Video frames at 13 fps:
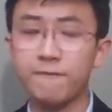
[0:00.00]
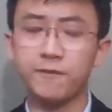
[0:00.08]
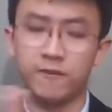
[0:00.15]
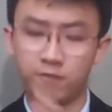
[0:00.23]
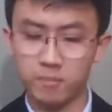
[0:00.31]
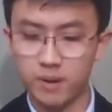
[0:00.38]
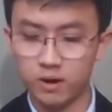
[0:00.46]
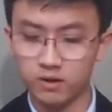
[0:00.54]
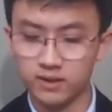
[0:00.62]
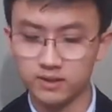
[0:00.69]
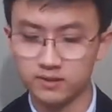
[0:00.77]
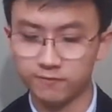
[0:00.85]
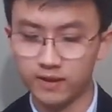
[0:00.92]
of
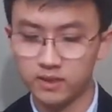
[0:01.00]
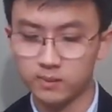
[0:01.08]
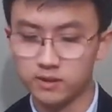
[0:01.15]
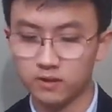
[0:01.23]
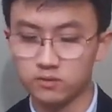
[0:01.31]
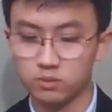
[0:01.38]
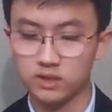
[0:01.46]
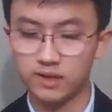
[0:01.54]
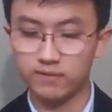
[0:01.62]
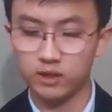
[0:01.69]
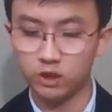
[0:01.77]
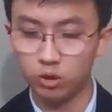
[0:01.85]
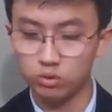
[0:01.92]
Americans find themselves
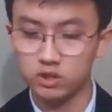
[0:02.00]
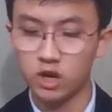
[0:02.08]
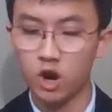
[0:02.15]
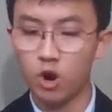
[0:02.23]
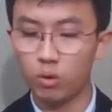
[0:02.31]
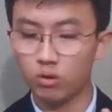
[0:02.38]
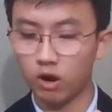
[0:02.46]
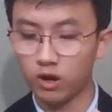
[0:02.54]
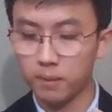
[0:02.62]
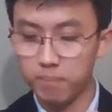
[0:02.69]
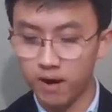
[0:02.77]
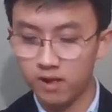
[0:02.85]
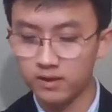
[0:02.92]
receiving news regarding
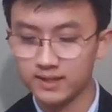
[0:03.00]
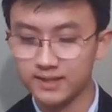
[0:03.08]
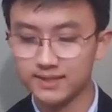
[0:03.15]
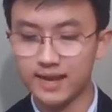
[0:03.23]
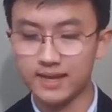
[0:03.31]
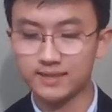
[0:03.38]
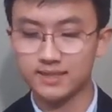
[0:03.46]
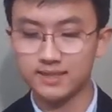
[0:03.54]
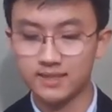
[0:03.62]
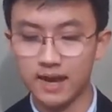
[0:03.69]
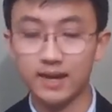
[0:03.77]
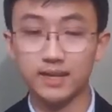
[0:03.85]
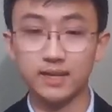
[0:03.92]
politics and
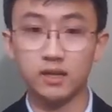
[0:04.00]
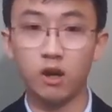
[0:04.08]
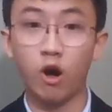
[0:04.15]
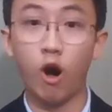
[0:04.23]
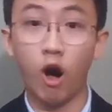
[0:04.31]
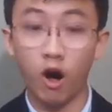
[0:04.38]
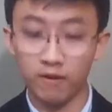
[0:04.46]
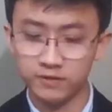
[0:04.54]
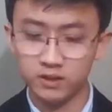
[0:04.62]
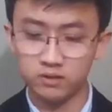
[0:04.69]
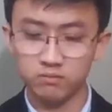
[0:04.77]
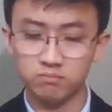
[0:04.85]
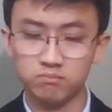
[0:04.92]
society
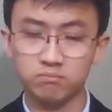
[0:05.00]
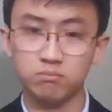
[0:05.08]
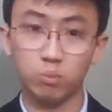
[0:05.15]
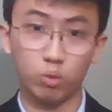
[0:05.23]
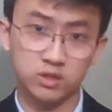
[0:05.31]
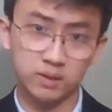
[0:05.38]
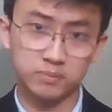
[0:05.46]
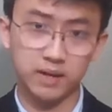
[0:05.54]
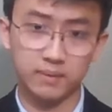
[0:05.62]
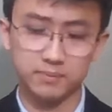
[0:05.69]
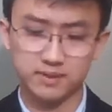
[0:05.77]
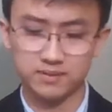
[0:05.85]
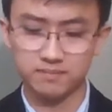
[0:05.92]
often or
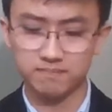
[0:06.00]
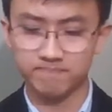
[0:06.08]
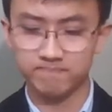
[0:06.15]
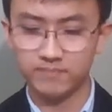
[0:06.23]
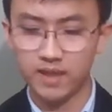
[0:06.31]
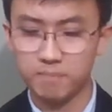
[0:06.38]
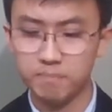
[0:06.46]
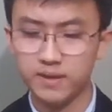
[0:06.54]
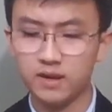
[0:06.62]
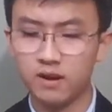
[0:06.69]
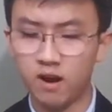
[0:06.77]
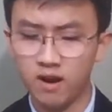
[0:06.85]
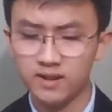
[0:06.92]
sometimes. And
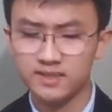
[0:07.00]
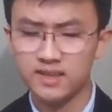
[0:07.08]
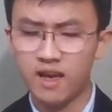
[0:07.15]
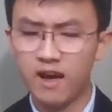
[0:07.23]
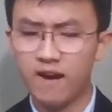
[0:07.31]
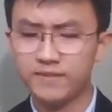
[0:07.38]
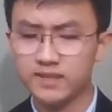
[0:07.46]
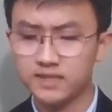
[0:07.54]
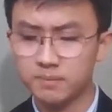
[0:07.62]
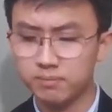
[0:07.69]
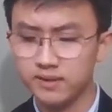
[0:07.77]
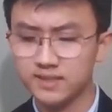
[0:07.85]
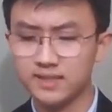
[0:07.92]
because of the
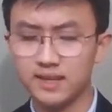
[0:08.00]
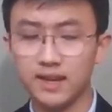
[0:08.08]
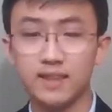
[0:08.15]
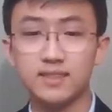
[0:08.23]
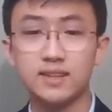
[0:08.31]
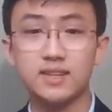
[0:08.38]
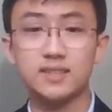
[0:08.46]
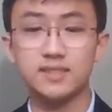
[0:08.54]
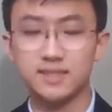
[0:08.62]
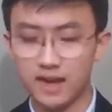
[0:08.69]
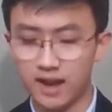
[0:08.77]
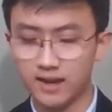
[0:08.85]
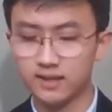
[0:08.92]
simplicity in the
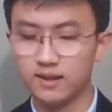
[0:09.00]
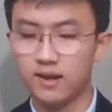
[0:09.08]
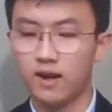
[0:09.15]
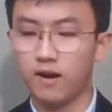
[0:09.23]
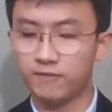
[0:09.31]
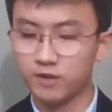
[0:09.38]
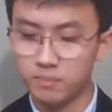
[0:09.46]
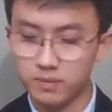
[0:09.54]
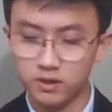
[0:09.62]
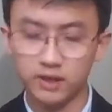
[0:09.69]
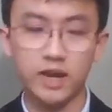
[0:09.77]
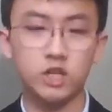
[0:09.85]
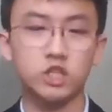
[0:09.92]
design of
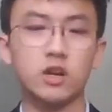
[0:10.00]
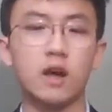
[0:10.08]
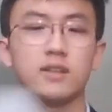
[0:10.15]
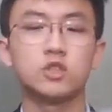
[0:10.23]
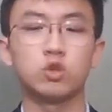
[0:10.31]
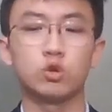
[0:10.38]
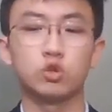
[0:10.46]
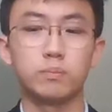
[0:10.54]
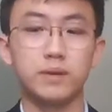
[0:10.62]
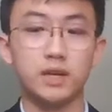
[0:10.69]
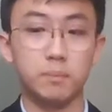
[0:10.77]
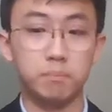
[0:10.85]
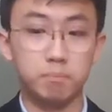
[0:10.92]
communication on social
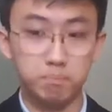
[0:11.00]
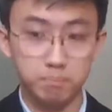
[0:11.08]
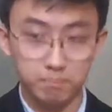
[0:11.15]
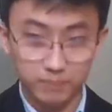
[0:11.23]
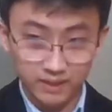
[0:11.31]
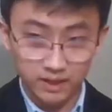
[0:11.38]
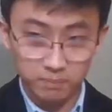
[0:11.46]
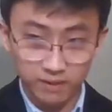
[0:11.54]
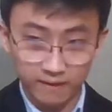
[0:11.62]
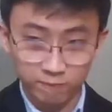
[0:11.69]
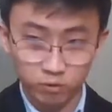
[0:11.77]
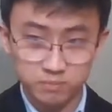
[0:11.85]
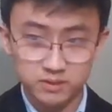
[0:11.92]
media
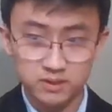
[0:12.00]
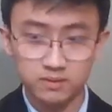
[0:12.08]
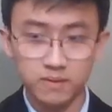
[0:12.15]
platforms,